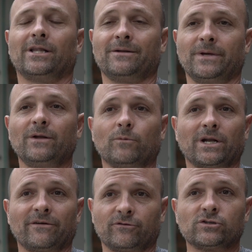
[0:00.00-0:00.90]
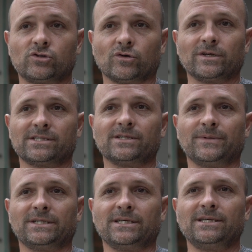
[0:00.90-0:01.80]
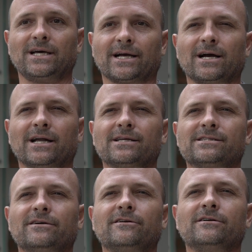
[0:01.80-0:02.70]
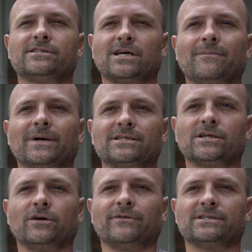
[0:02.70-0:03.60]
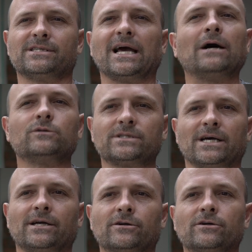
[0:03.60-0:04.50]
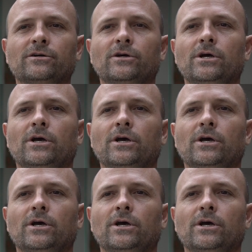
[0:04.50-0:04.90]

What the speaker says: admit, when I first joined CPT, I kind of saw myself as the outsider,